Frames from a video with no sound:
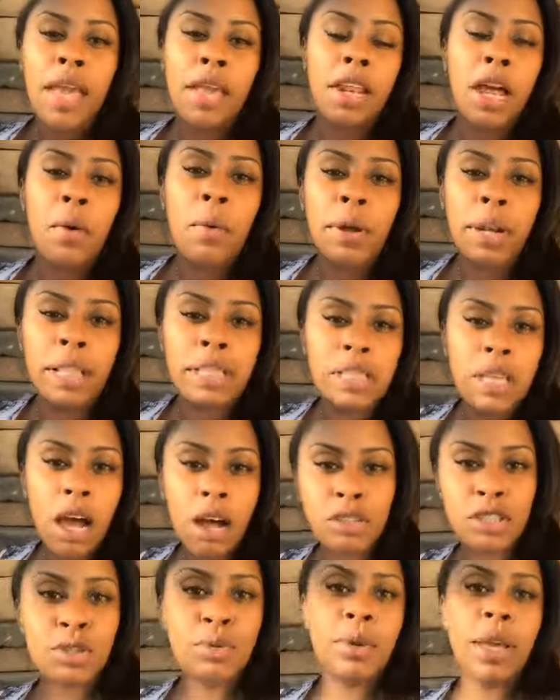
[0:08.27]
And I want to
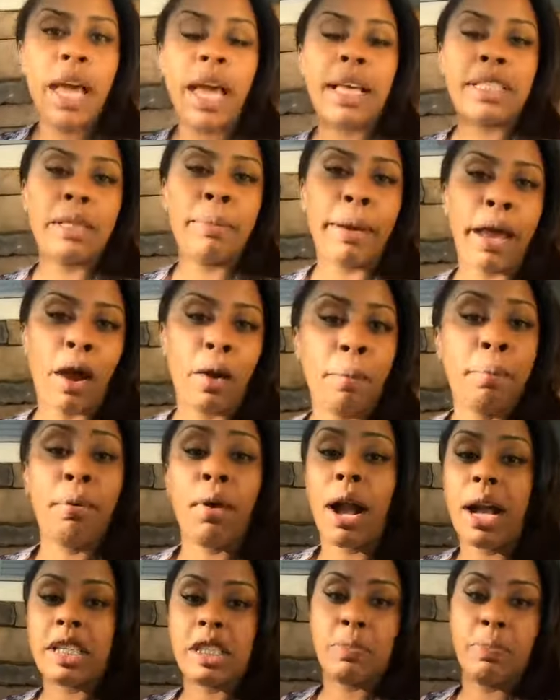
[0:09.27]
talk to you guys about
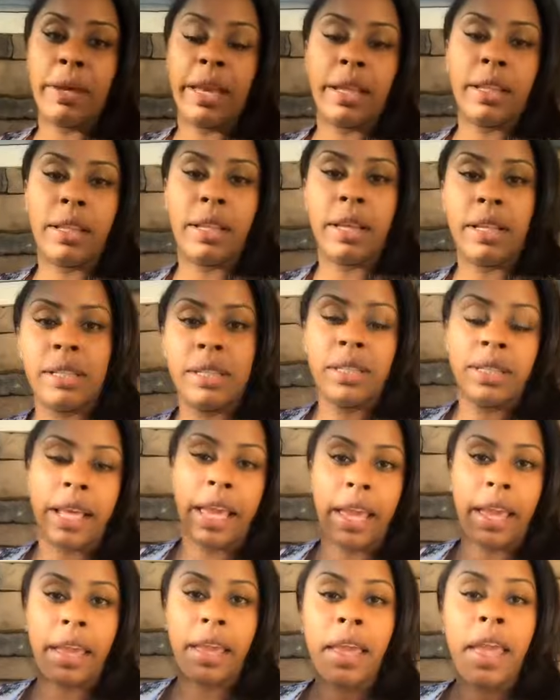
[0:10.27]
prospecting
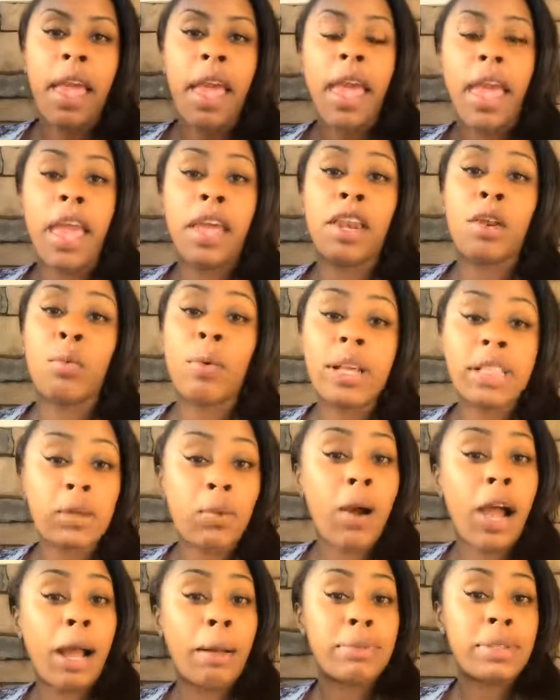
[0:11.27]
today. And the
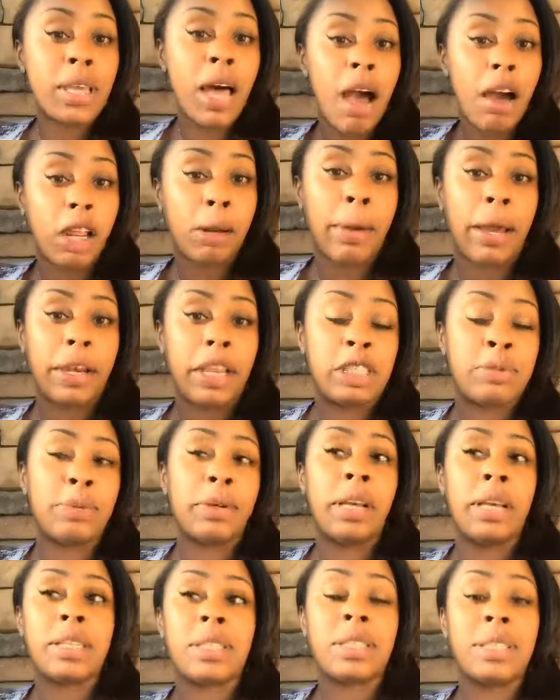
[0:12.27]
reason why I'm talking about this is
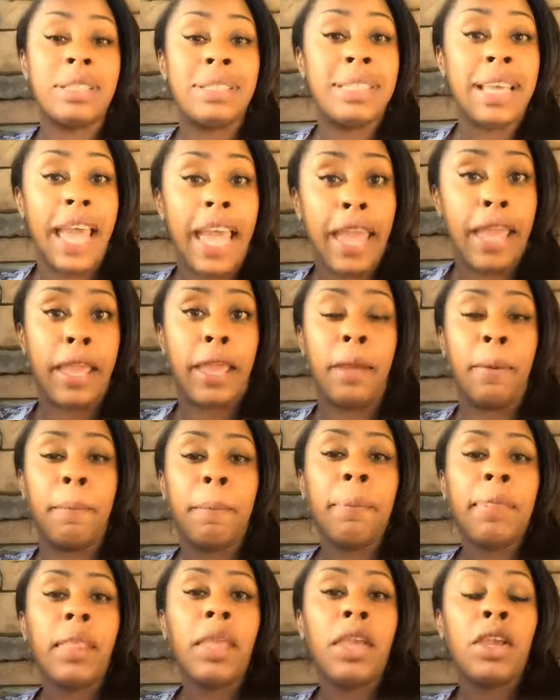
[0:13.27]
because today,
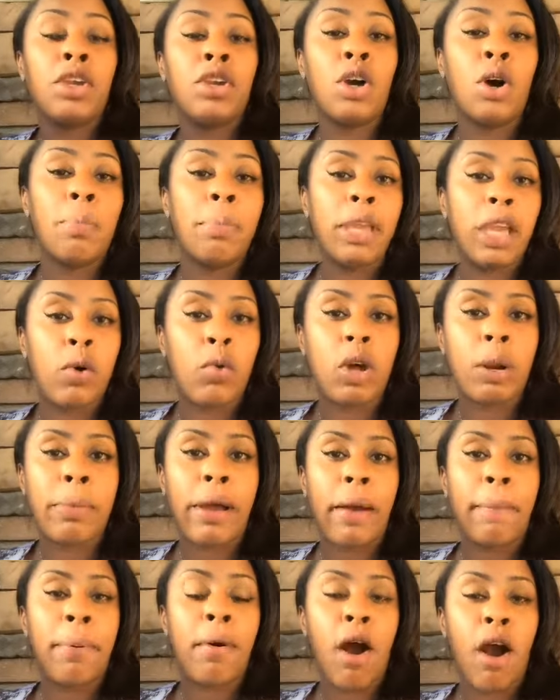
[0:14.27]
you know, me and one of
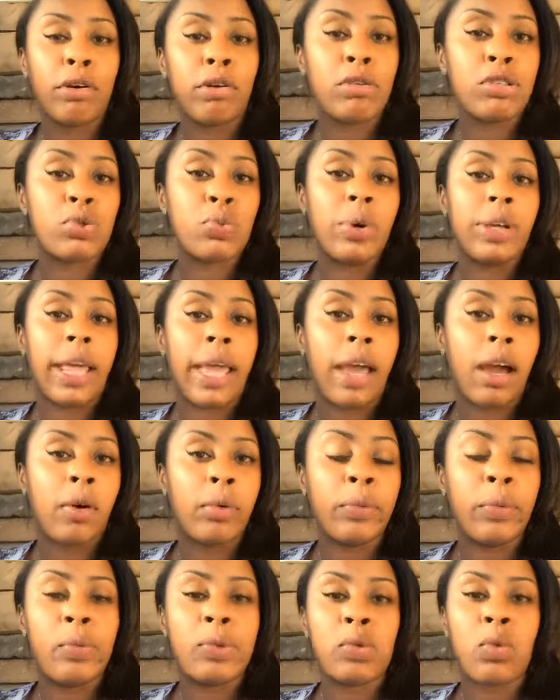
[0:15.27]
my partners went
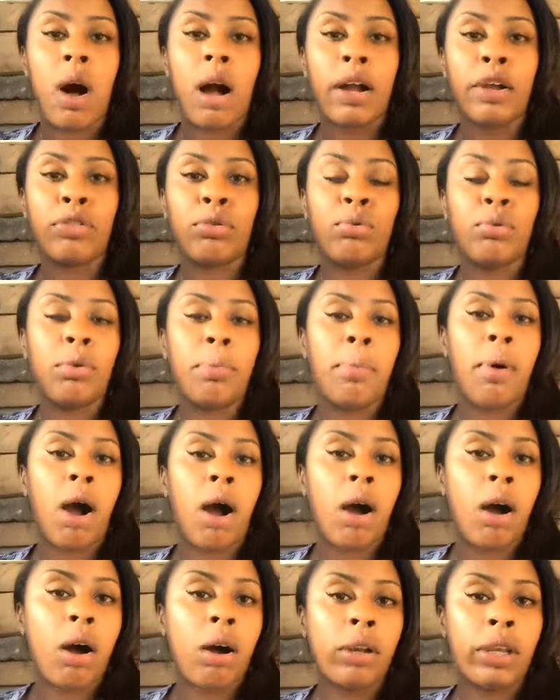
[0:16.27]
out. We was walking through the
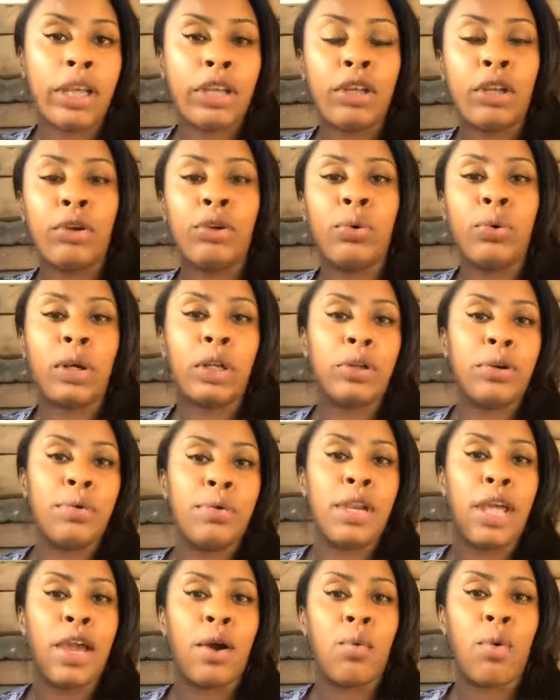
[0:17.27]
mall and, you know, doing a little
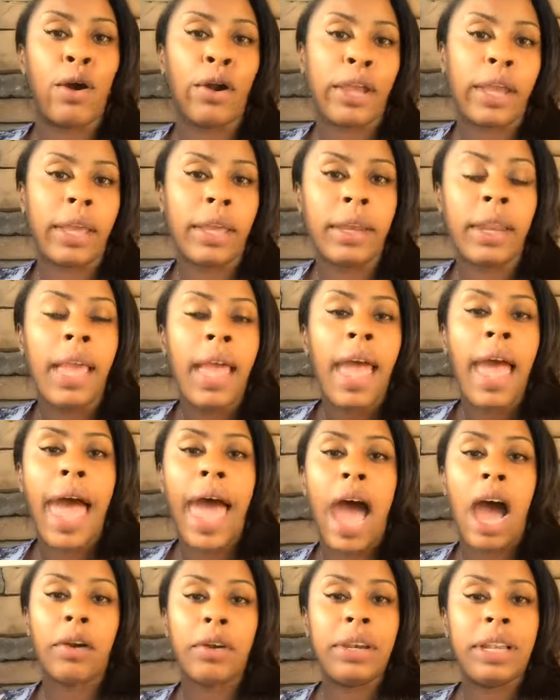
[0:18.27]
networking
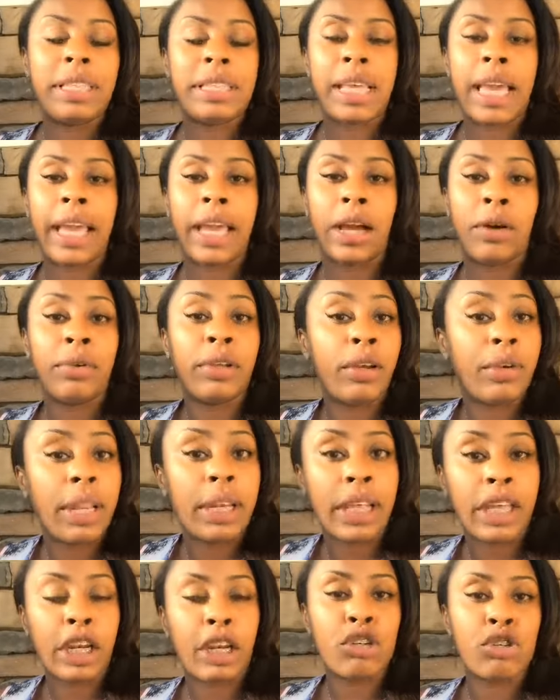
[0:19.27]
out in the town here in
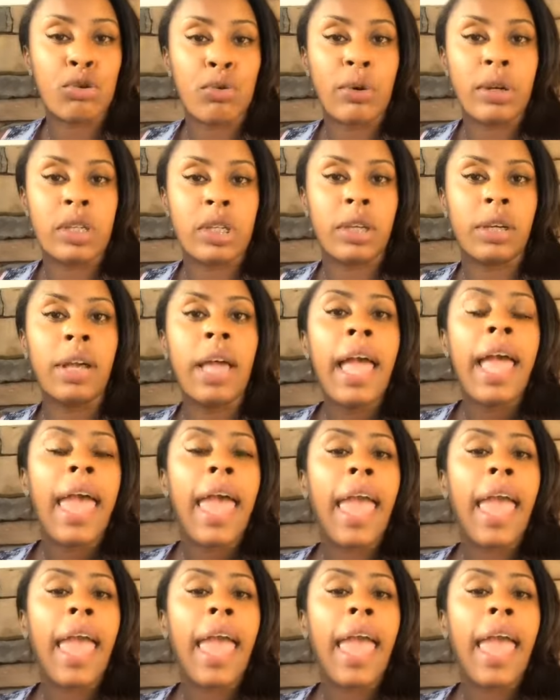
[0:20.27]
Atlanta, Georgia.